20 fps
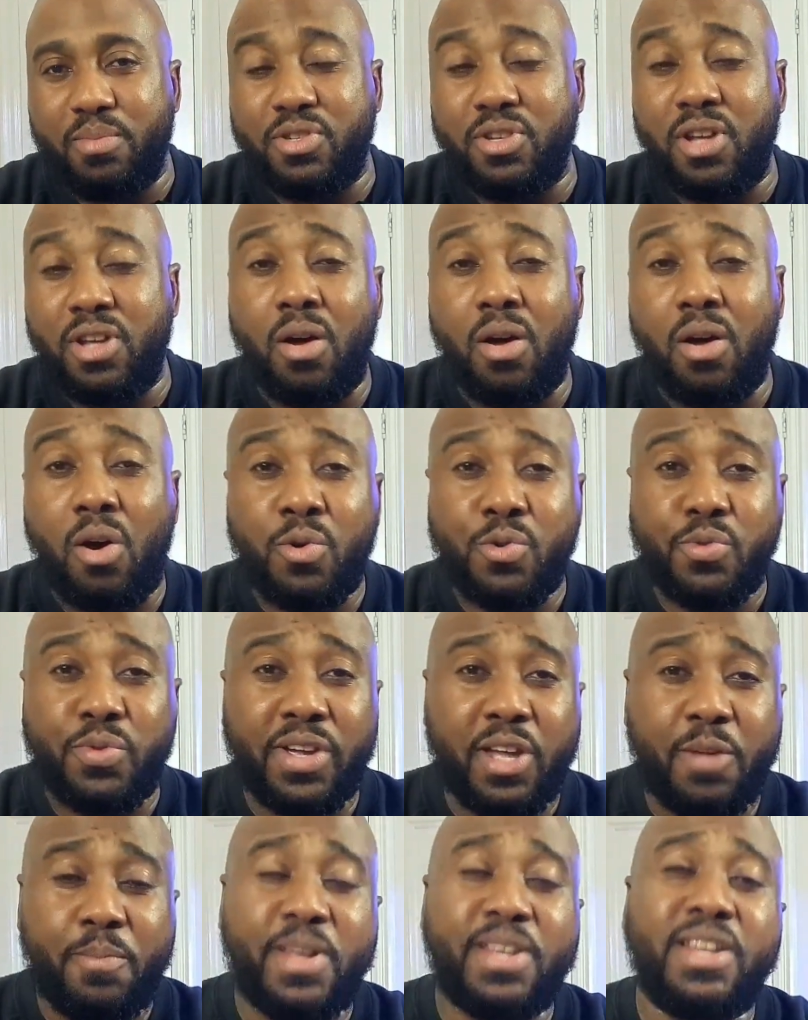So I always
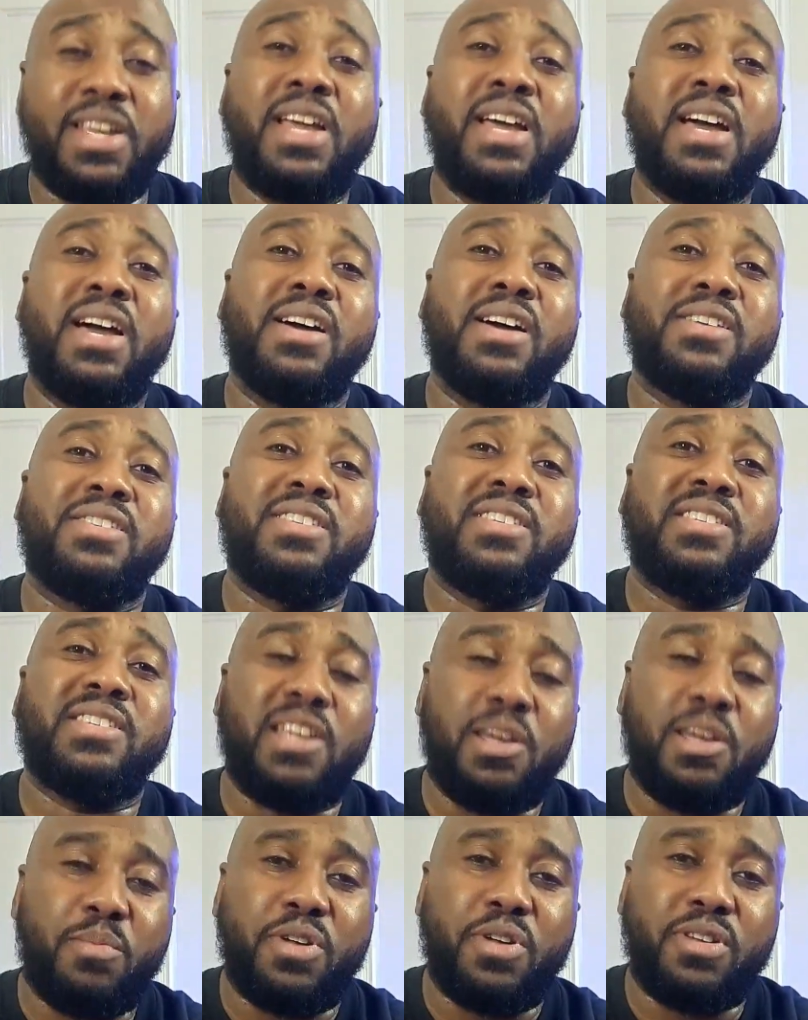recommend a
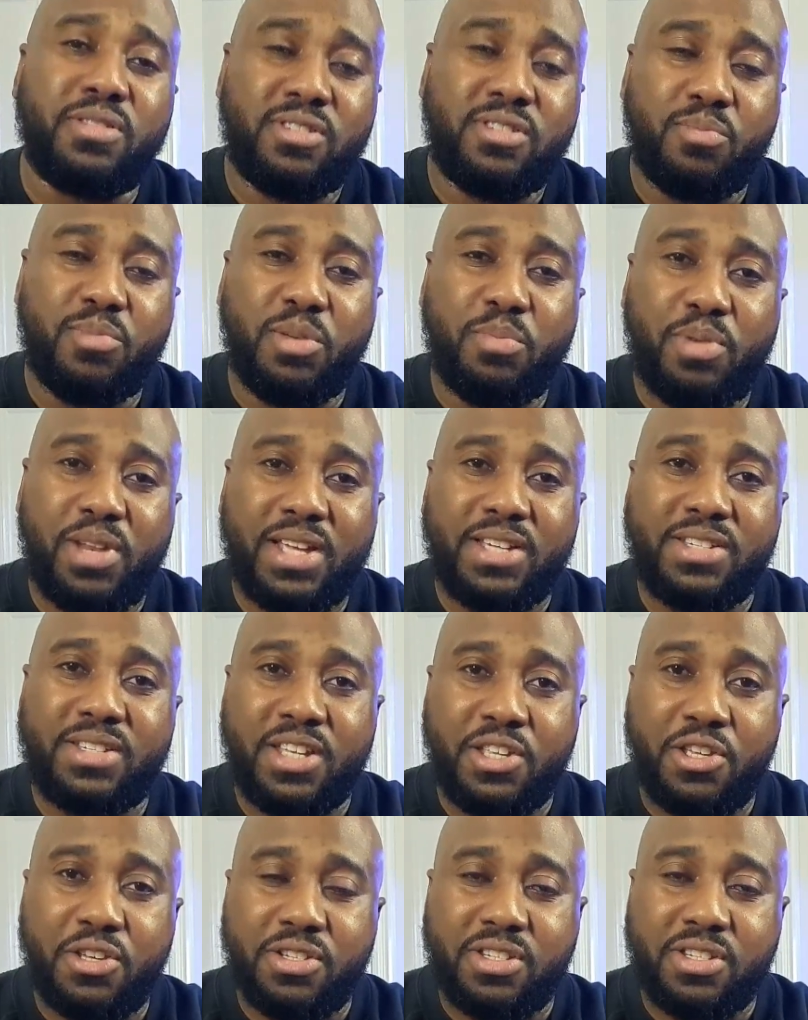skimmer to be placed
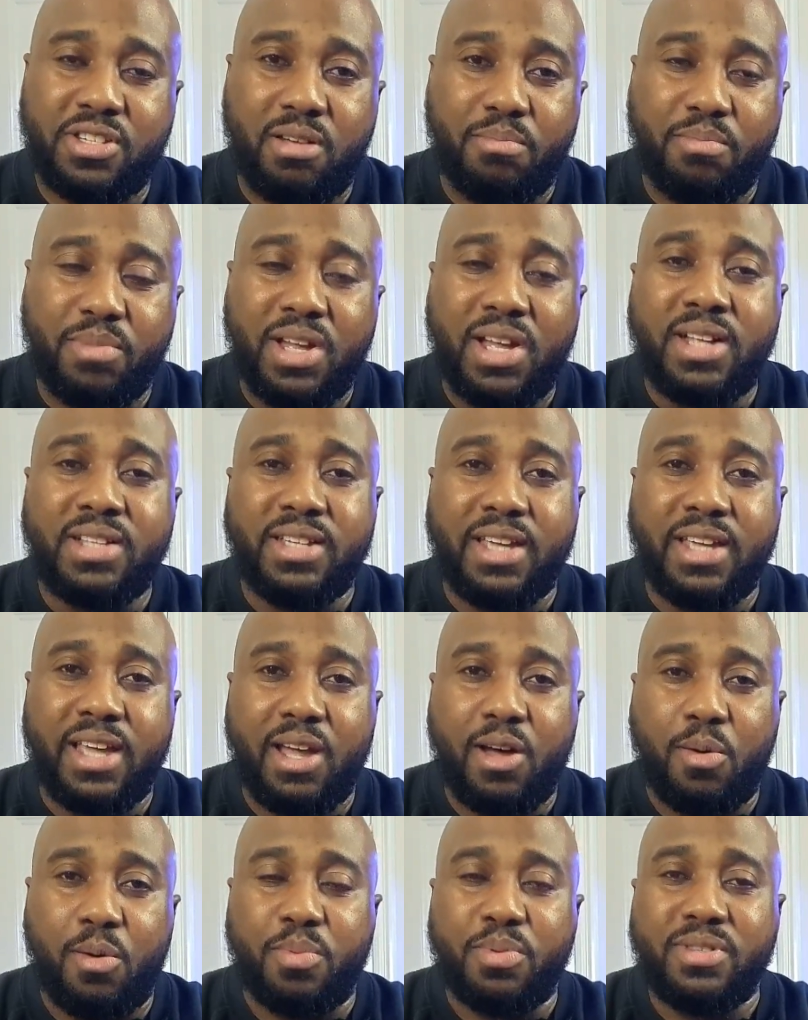in your sump to
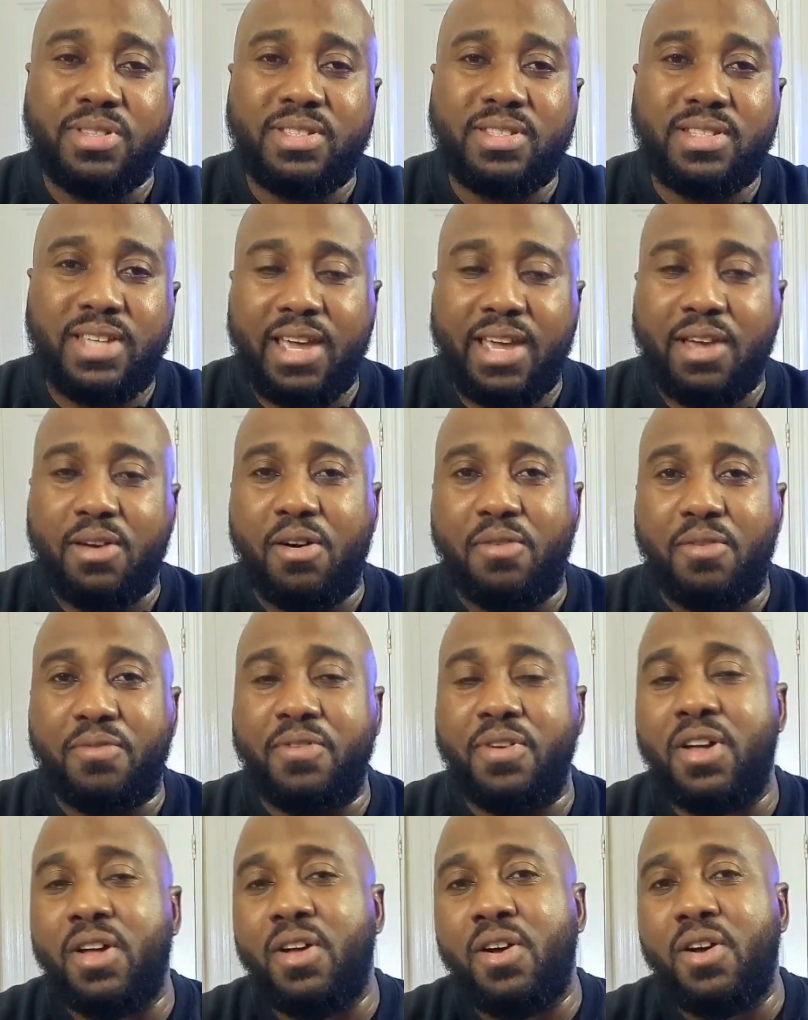help take off
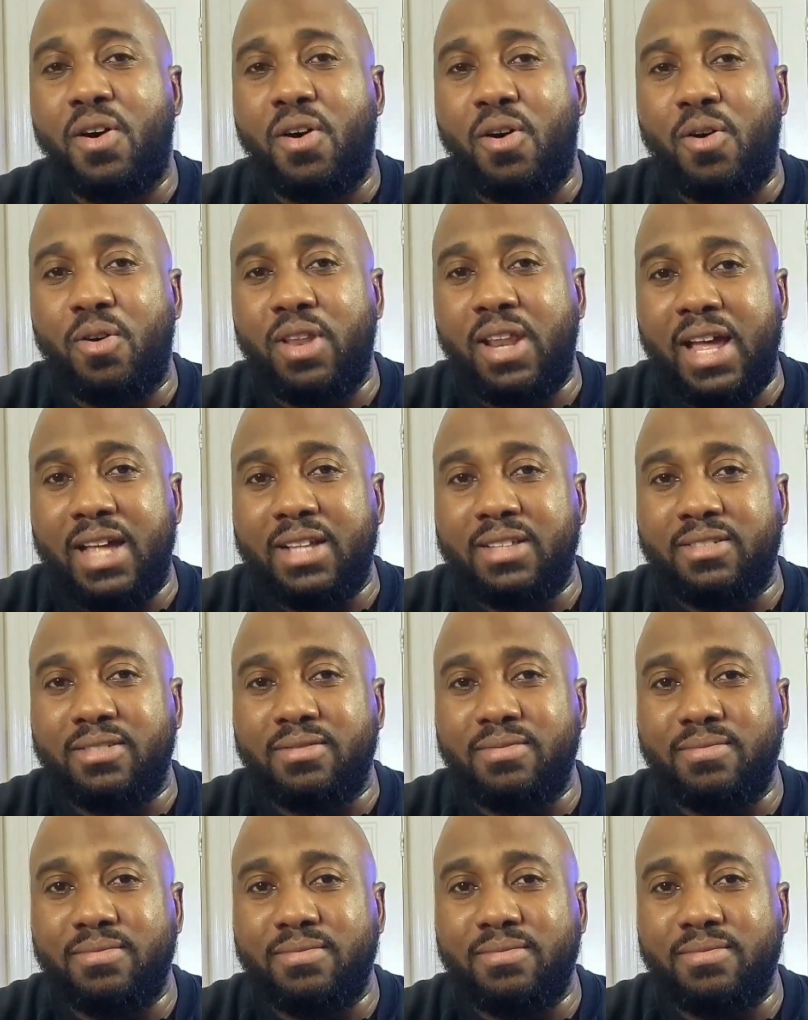all that